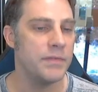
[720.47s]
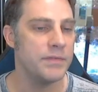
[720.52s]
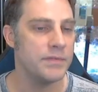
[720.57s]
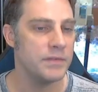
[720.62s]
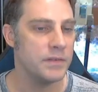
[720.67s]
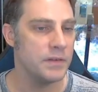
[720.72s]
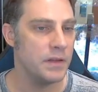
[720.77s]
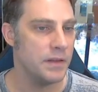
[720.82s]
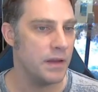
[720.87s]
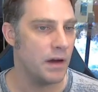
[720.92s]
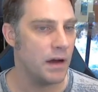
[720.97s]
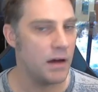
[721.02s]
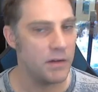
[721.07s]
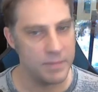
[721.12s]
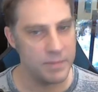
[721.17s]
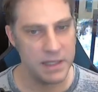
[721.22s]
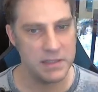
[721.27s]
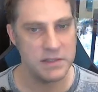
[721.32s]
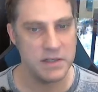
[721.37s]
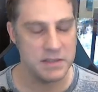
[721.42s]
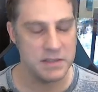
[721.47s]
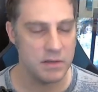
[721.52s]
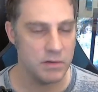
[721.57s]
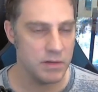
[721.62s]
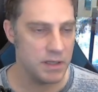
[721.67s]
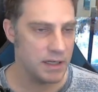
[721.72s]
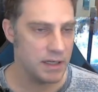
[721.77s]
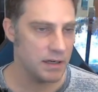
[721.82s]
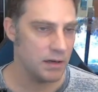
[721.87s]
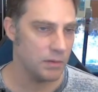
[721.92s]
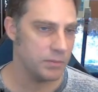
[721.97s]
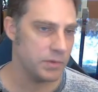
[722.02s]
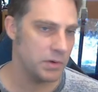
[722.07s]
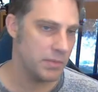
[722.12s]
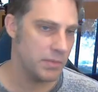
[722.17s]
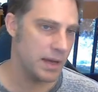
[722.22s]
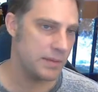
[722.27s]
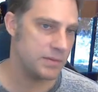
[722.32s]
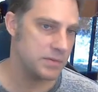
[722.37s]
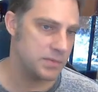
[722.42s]
off-page SEO that can
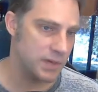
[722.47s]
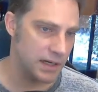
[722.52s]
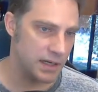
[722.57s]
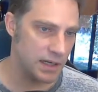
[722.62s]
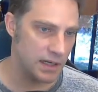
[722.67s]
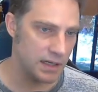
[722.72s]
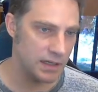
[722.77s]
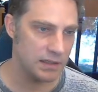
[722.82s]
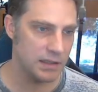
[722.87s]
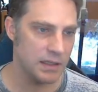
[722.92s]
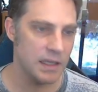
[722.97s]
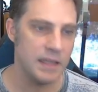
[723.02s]
help your maps ranking,